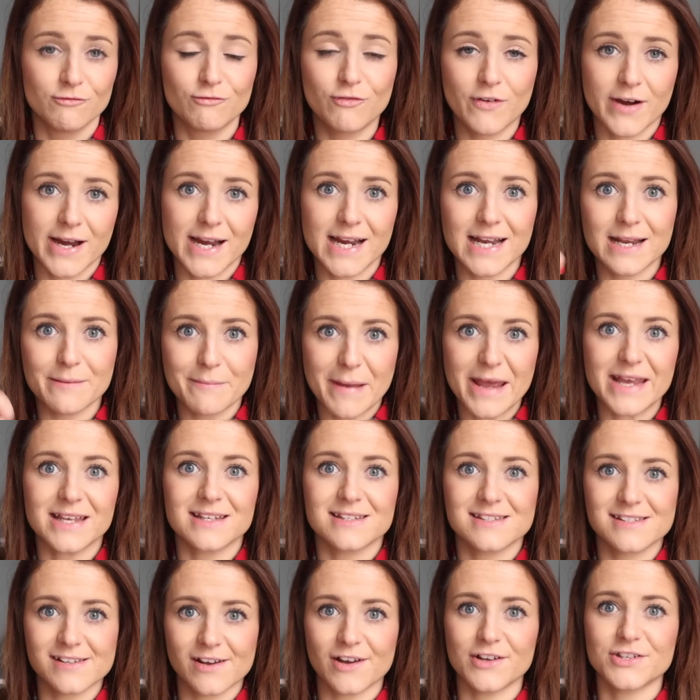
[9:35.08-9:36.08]
really
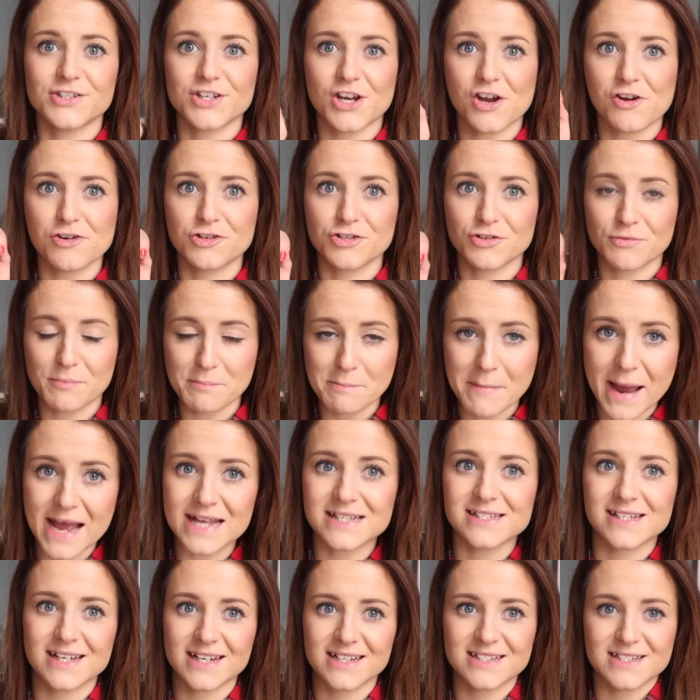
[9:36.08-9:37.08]
makes such a
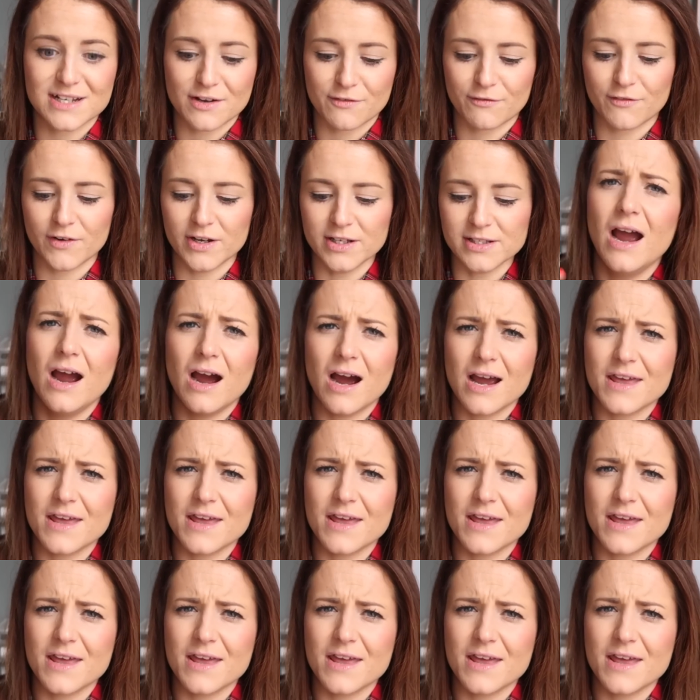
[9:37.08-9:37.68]
dramatic difference.